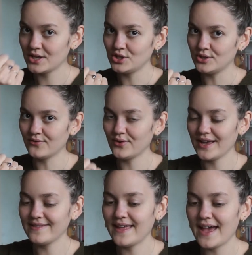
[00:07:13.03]
Don't
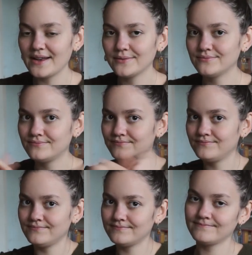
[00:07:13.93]
forget that.
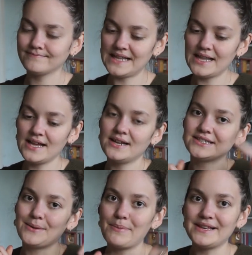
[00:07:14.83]

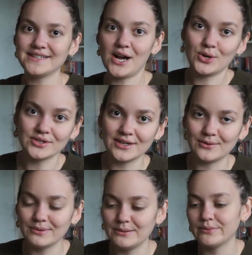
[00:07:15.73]
So peace out
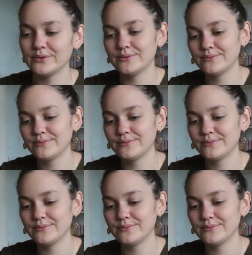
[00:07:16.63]
now, people.